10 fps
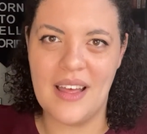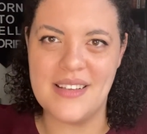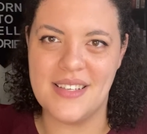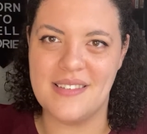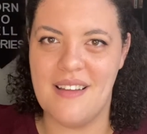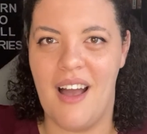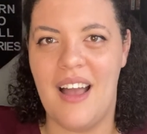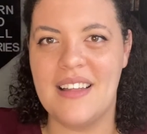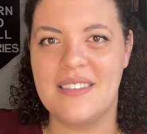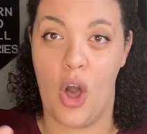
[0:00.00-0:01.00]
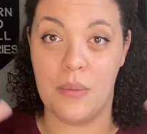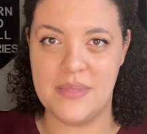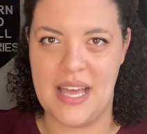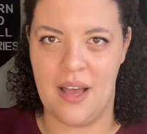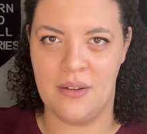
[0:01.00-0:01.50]
and did not calm
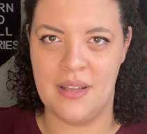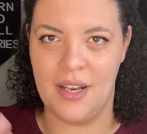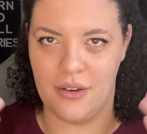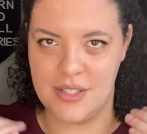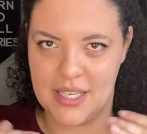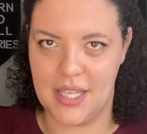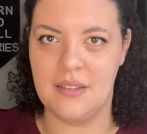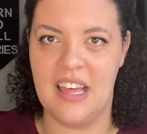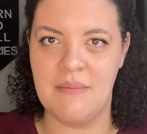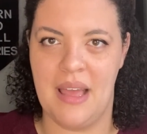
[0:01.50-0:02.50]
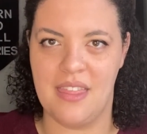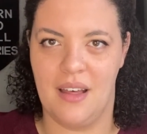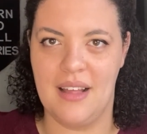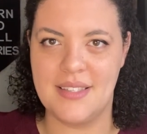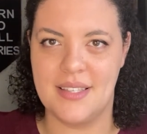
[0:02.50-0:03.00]
down and articulate my
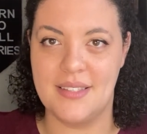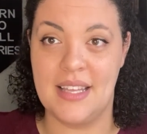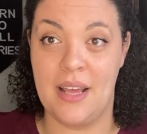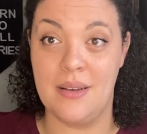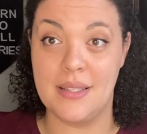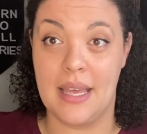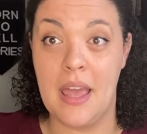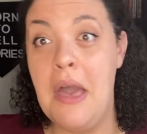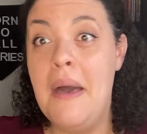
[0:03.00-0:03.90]
thoughts. Instead, I was like,